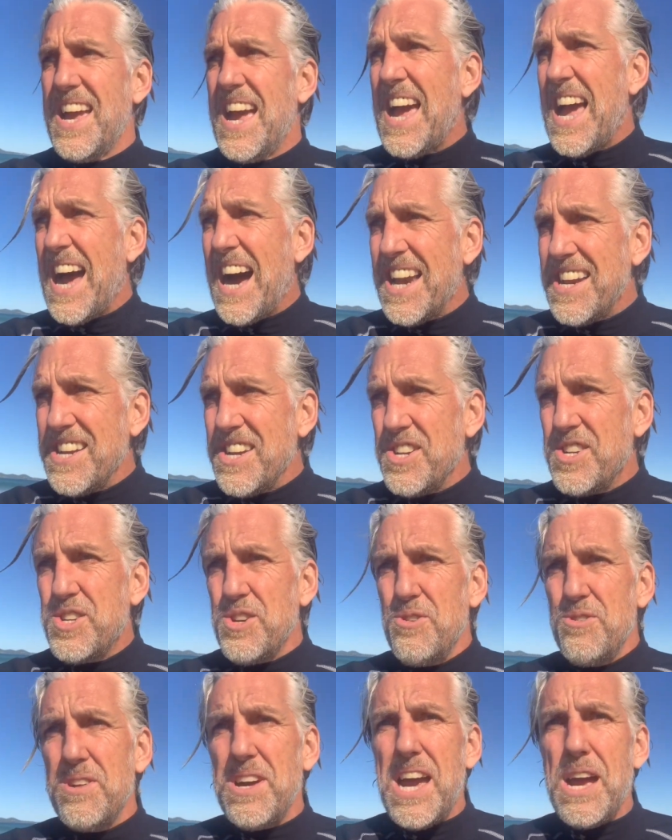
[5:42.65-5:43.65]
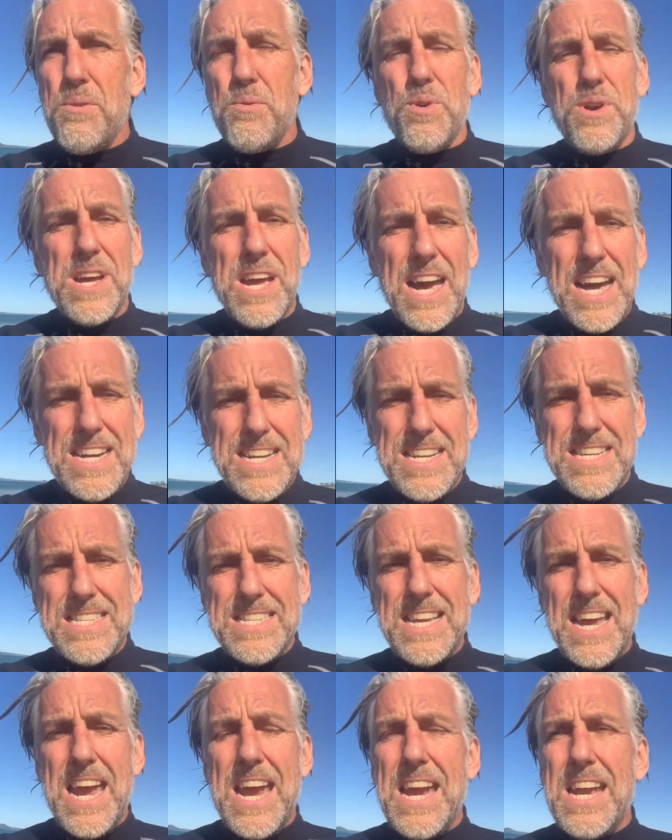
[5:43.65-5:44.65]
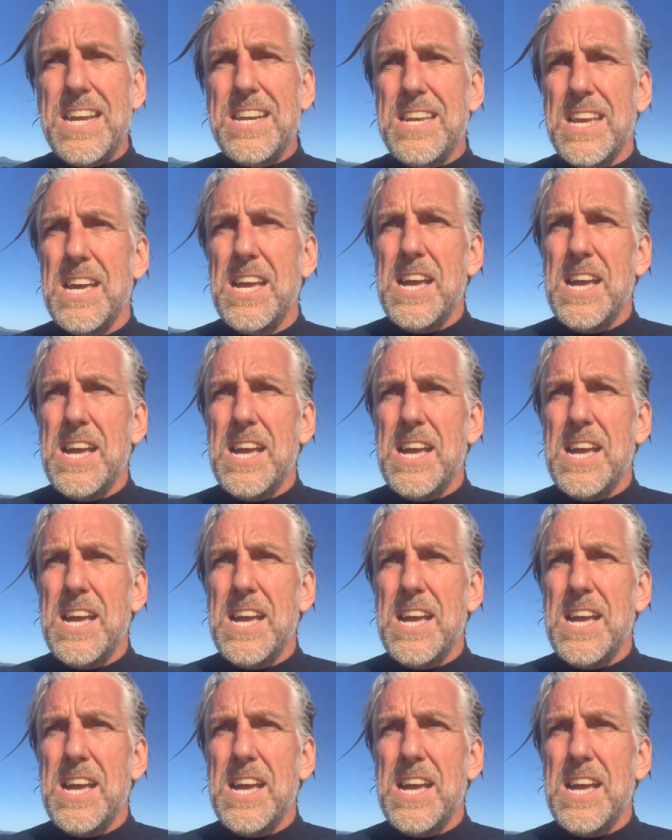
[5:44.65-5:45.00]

How do you do that? Well, you understand